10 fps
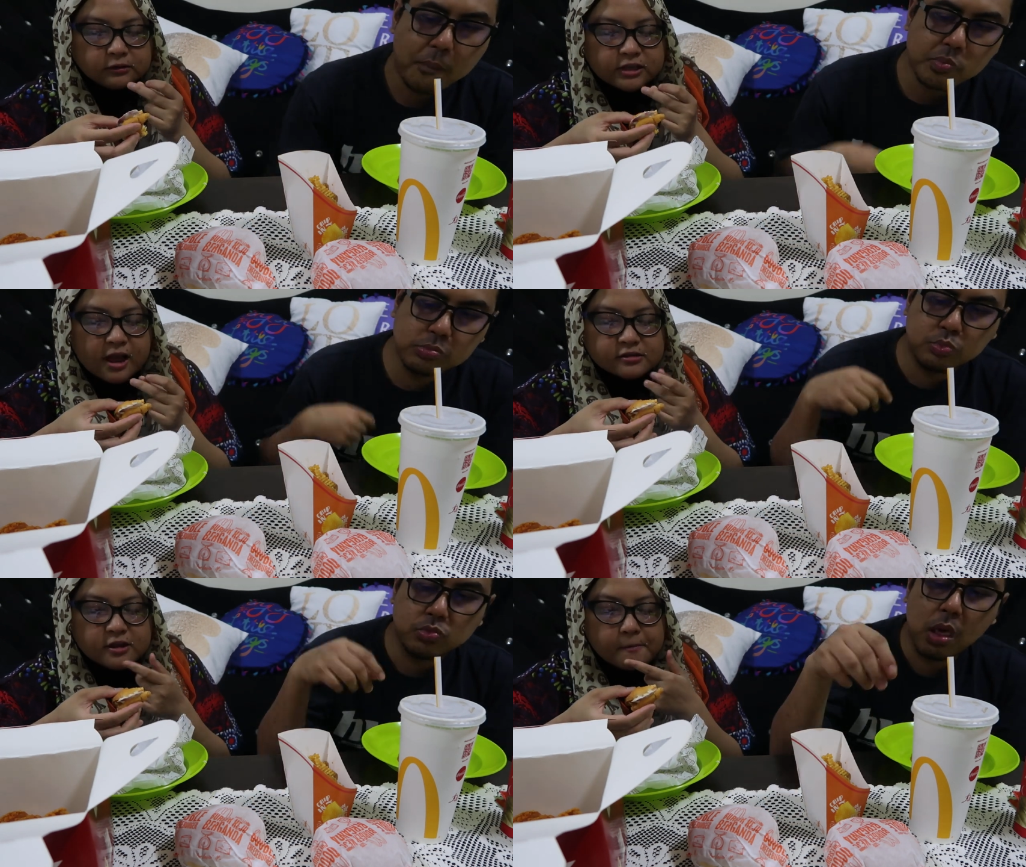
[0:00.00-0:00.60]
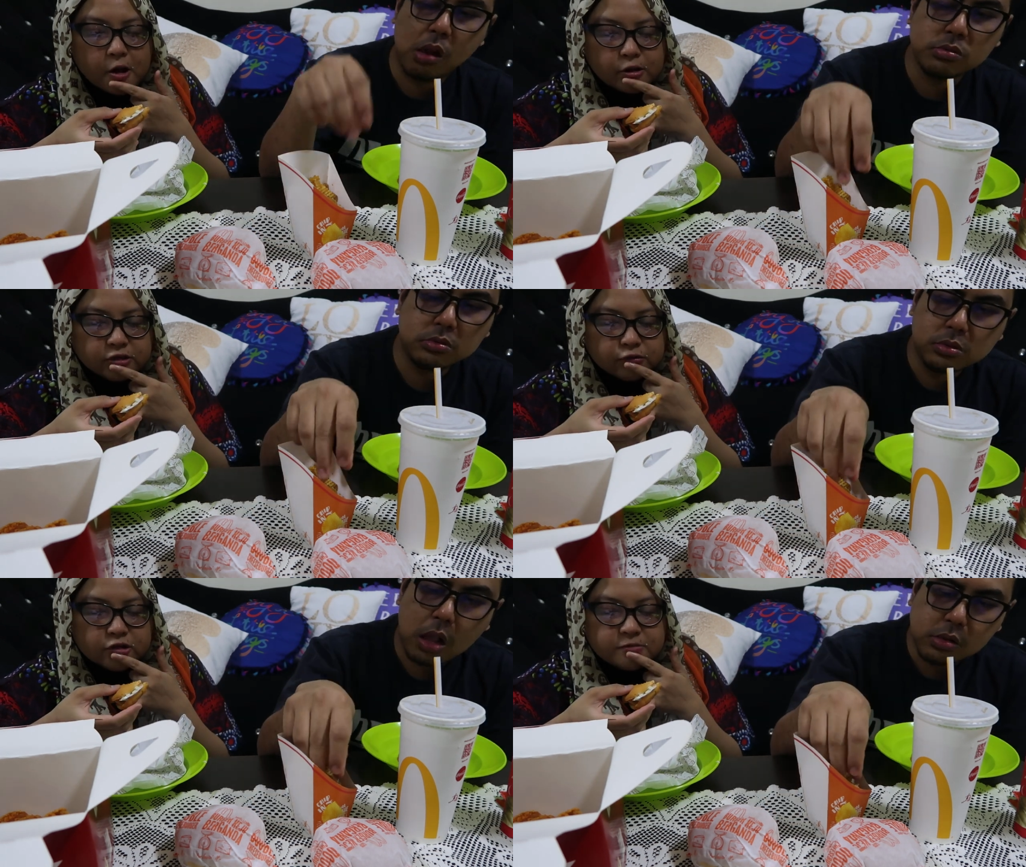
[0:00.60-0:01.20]
Speaker 1: Yeah, somehow
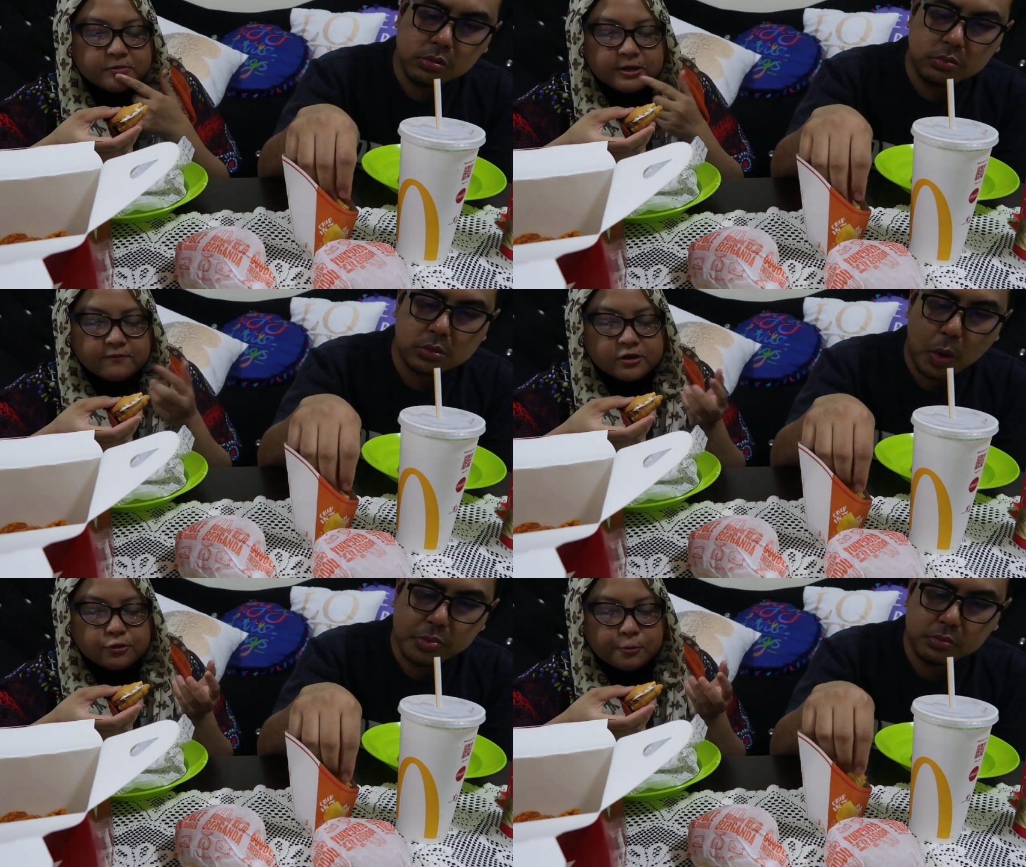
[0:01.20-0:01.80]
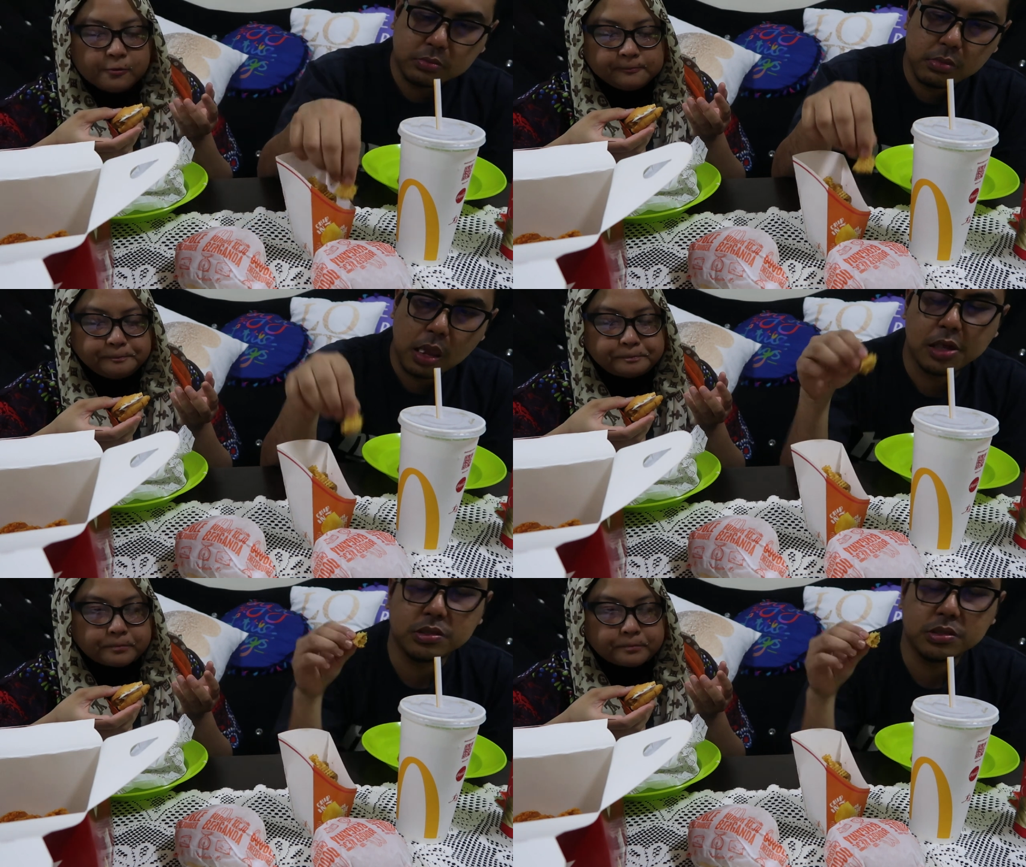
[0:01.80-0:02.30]
it's crispy even though